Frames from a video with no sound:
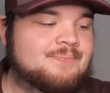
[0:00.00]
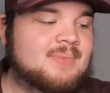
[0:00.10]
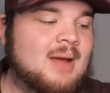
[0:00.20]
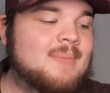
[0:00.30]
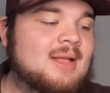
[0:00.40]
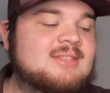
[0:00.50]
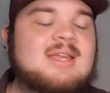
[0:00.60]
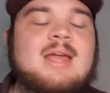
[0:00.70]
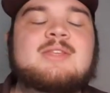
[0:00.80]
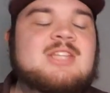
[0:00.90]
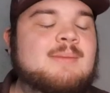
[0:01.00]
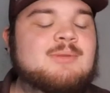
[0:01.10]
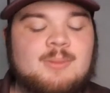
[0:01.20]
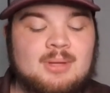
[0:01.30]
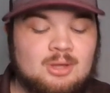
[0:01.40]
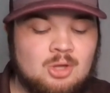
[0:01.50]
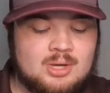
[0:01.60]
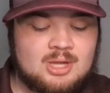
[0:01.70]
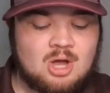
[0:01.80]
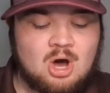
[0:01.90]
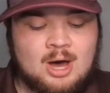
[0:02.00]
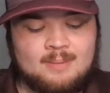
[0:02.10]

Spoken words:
I'm not saying this team's going to be looking on.